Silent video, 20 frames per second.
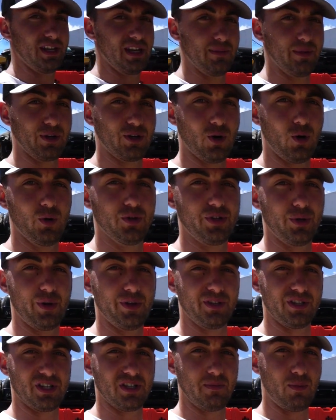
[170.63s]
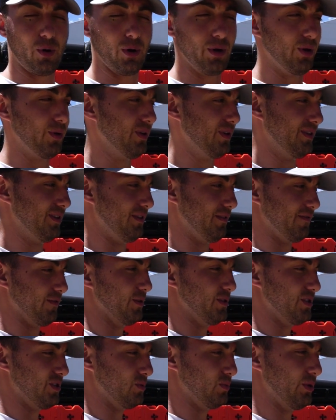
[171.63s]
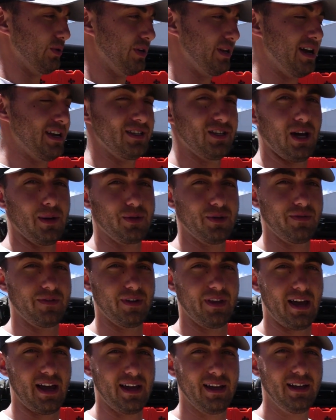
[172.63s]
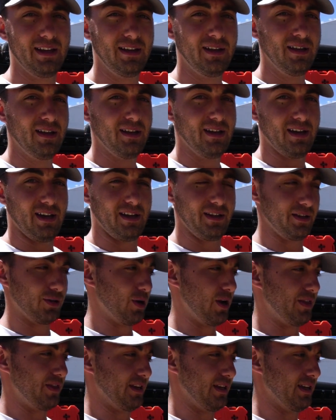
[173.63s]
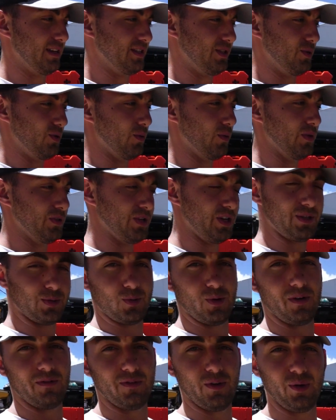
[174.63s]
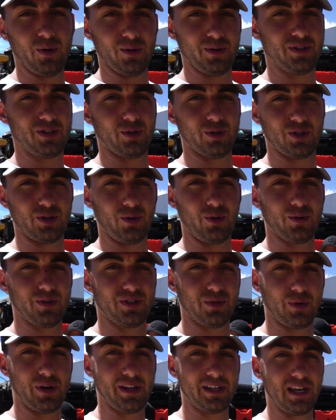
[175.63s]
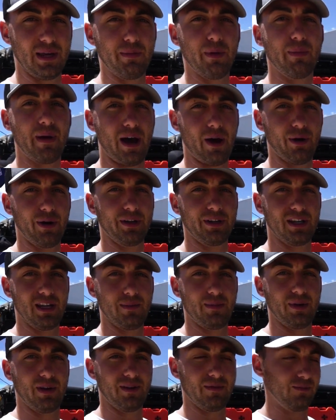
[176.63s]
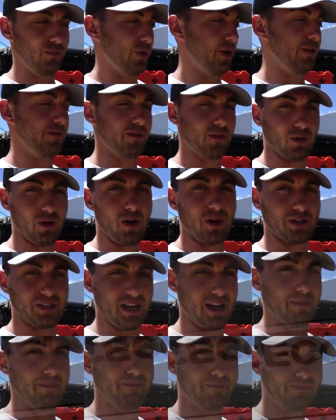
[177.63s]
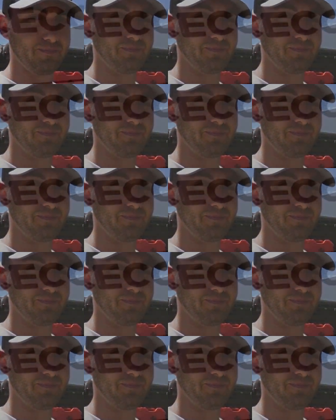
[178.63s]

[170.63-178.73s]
Keep it cold so it doesn't spoil. The fridge is a really nice option for that. And the great thing is too, it runs off 12 volt, so solar is the way to keep it powered and keep it running for a long time.